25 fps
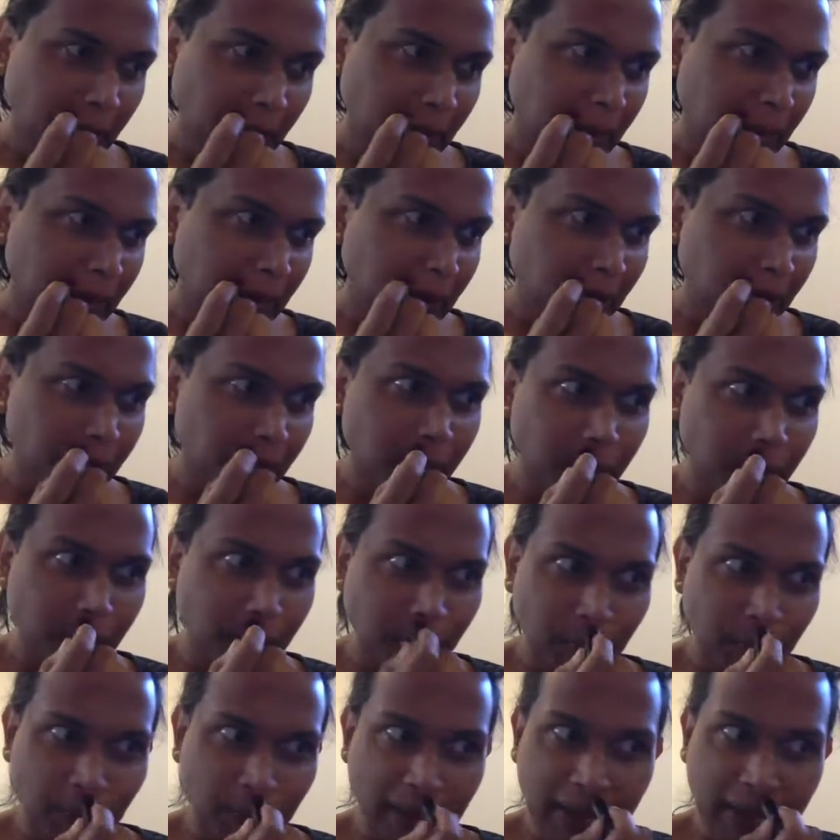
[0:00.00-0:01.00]
a lot of
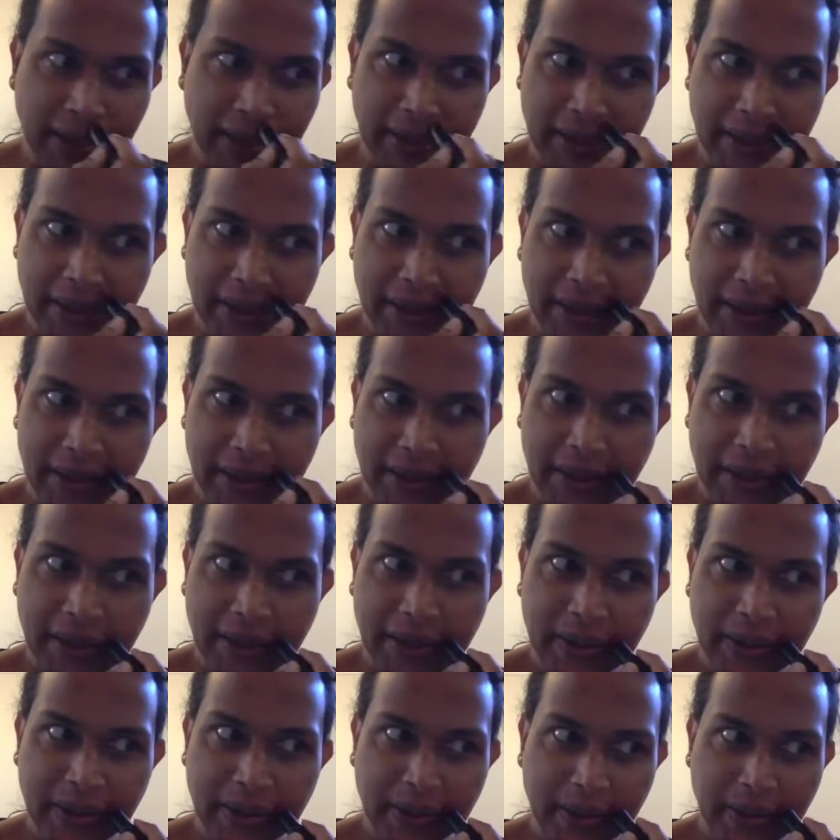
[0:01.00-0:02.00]
bread
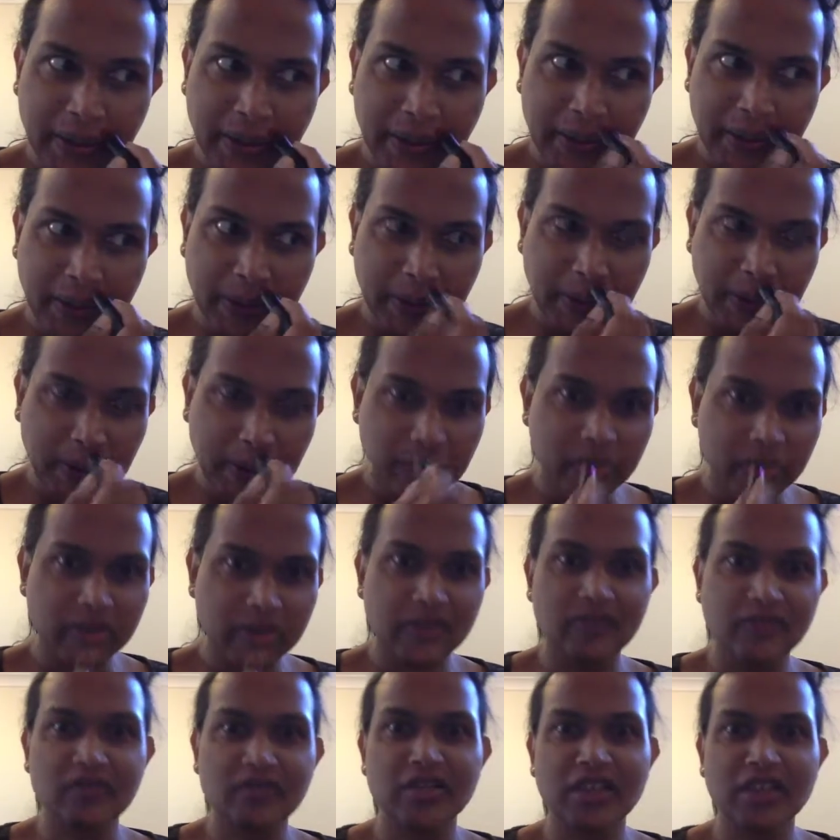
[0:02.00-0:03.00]
yesterday because
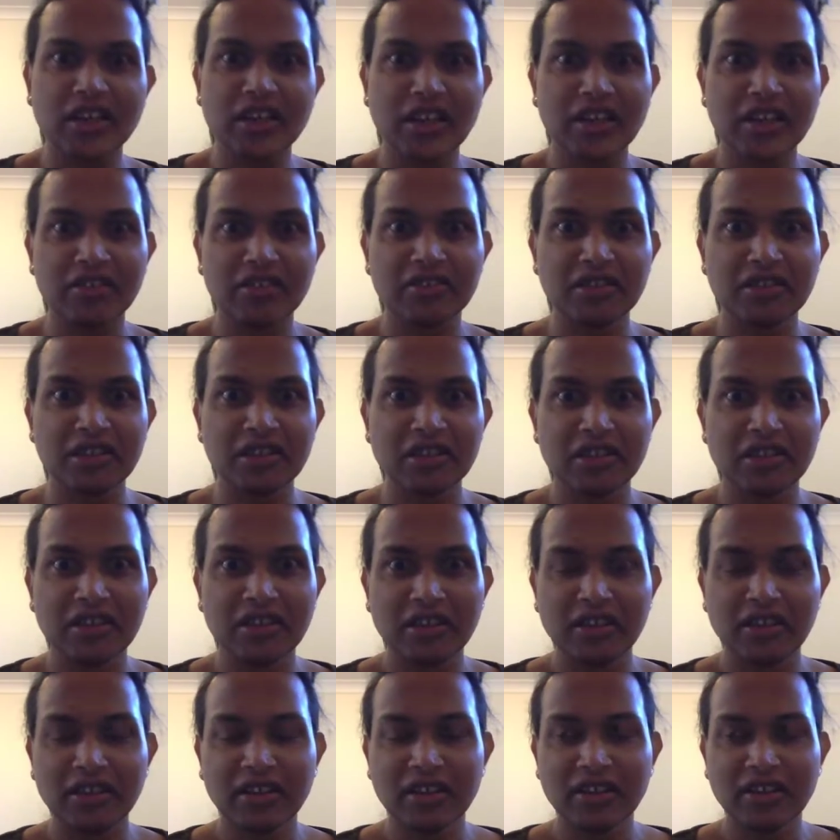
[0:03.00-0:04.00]
I was lazy.
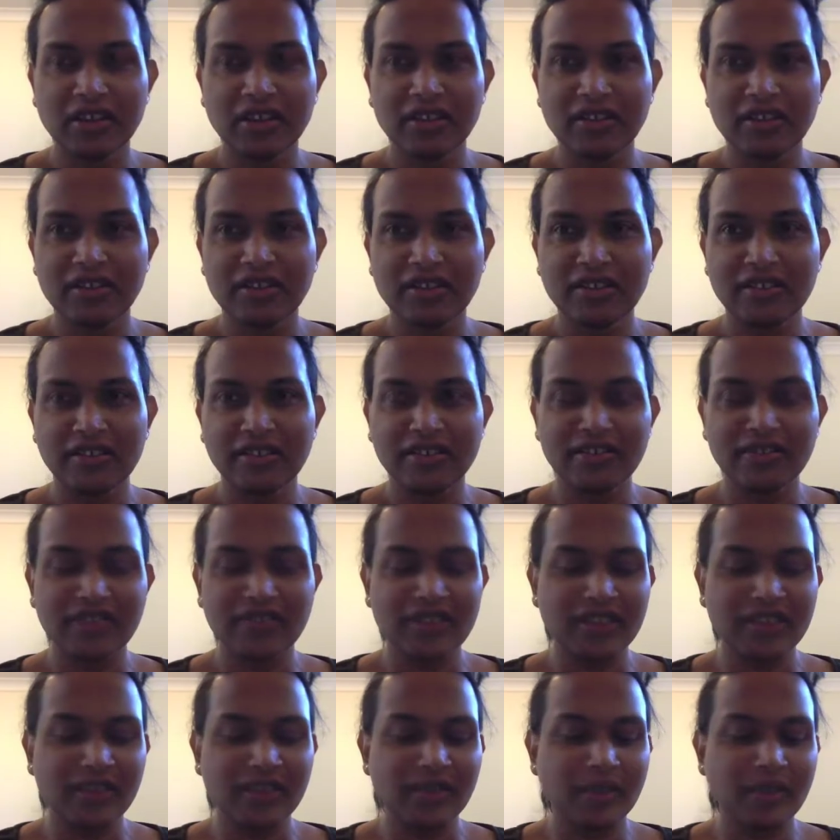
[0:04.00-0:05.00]
I not feel
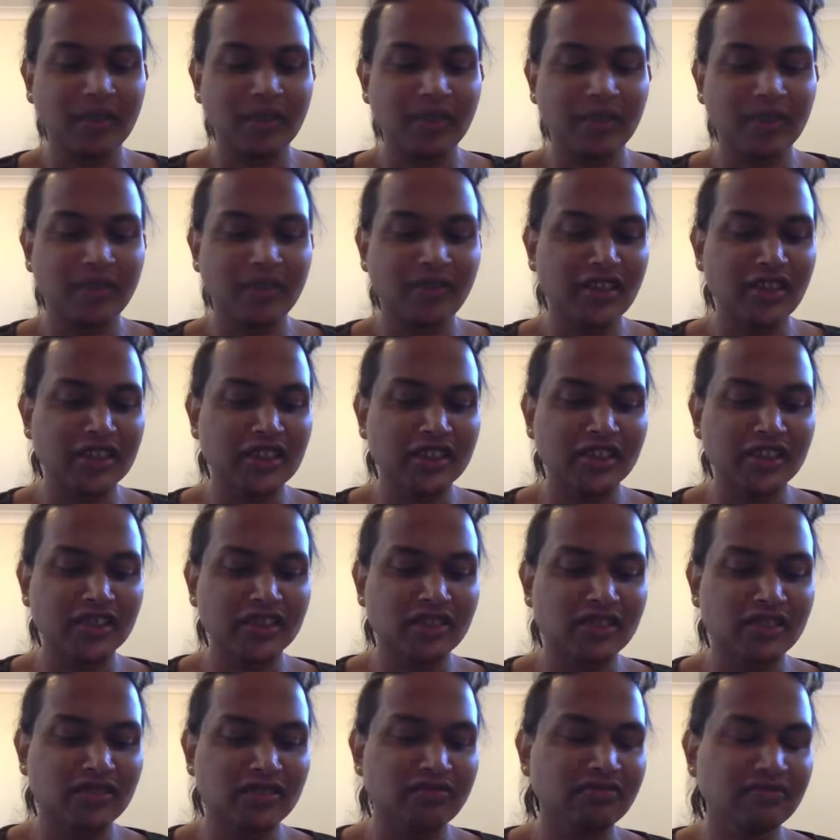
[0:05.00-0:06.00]
like making my veggie
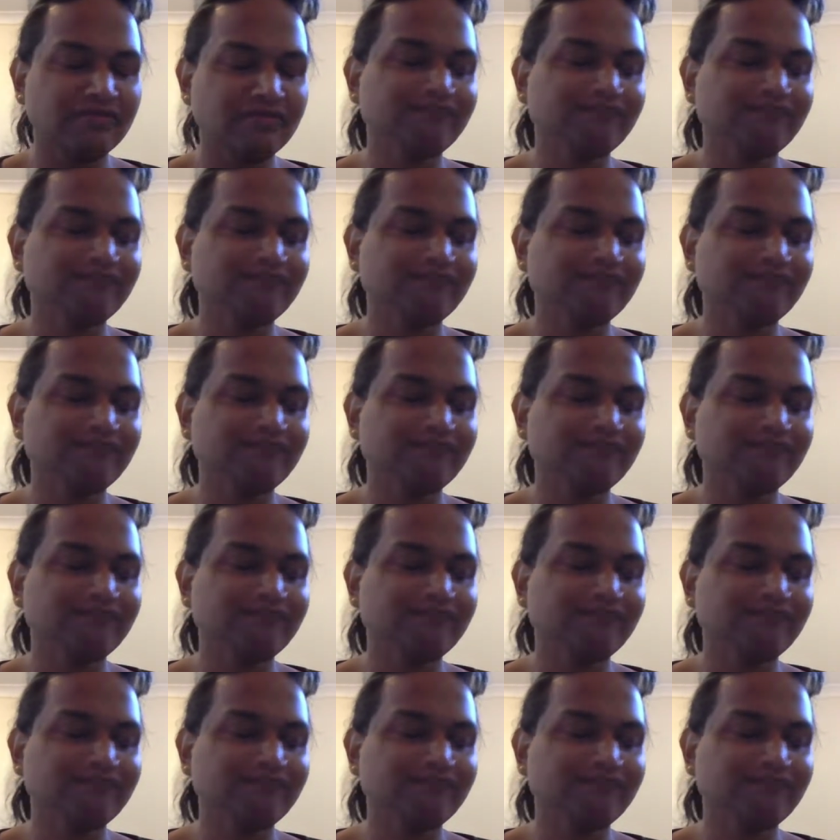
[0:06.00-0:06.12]
stew.